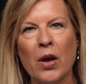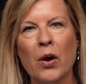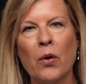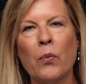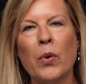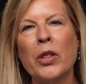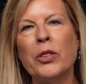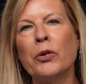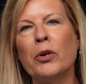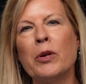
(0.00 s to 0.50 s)

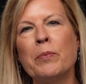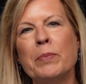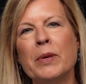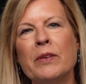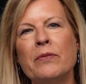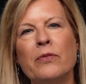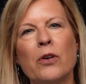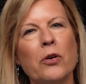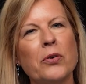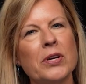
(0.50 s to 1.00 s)
Whether it
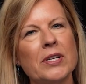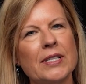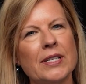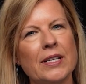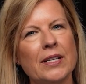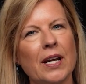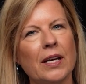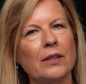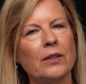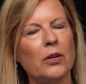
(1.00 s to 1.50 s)
be
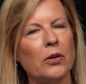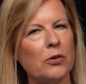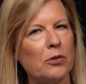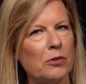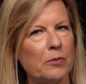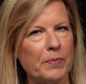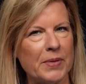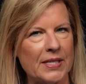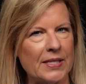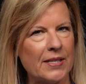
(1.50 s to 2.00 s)
focusing on
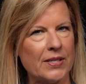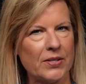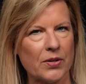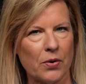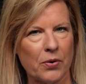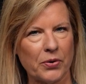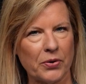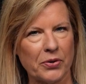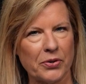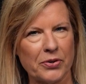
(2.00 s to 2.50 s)
local business
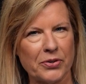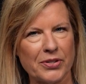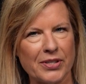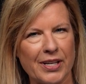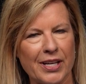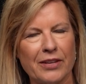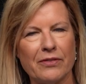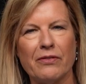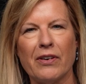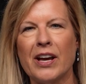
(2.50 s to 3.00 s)
owners,
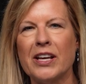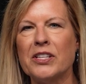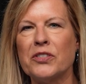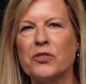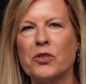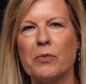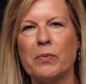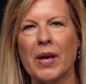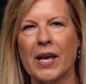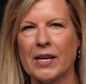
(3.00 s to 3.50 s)
advice
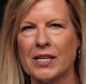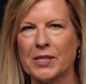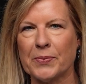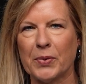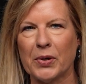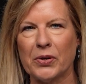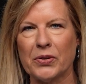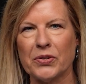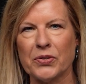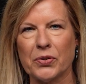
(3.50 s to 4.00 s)
from
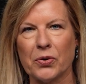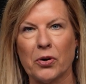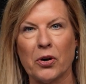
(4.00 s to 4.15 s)
experts,